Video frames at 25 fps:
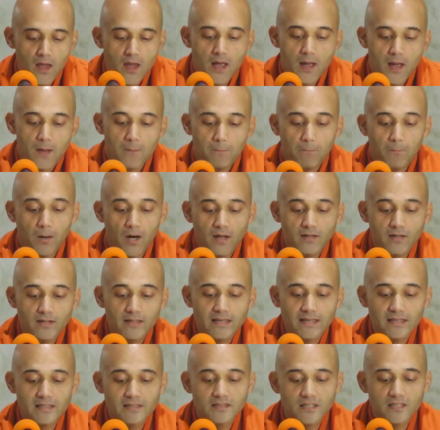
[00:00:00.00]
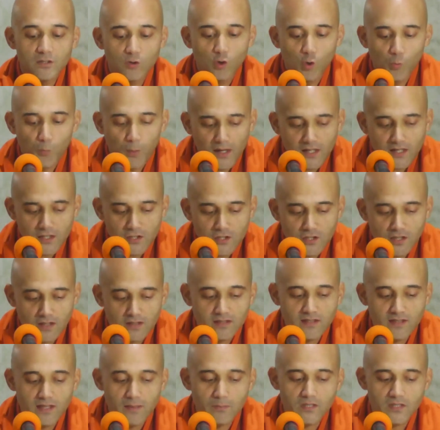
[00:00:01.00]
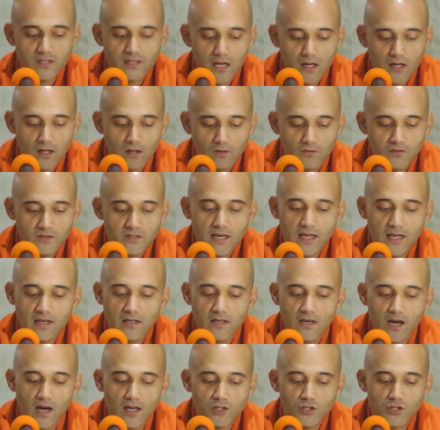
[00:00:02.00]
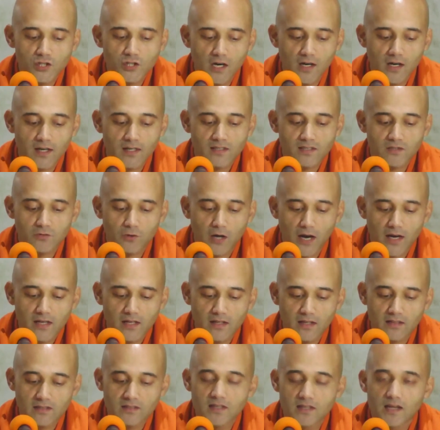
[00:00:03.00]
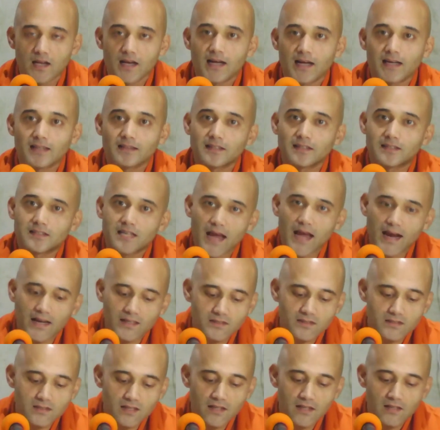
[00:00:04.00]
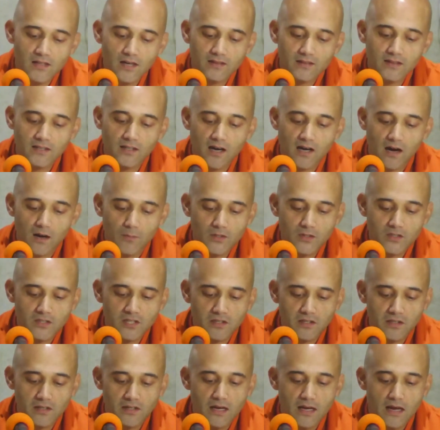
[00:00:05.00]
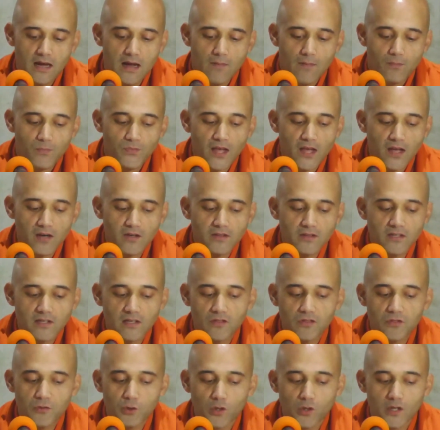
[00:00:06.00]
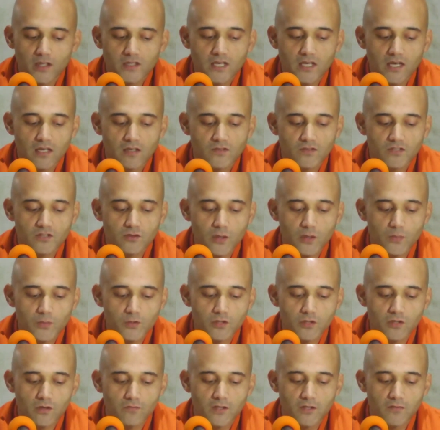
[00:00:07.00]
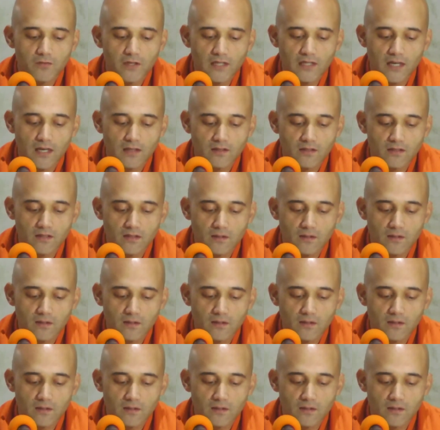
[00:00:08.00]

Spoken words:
But it is the Upanishads themselves and not Shankara's writings, the text and not the commentary, that are the authoritative scripture of the Vedantin.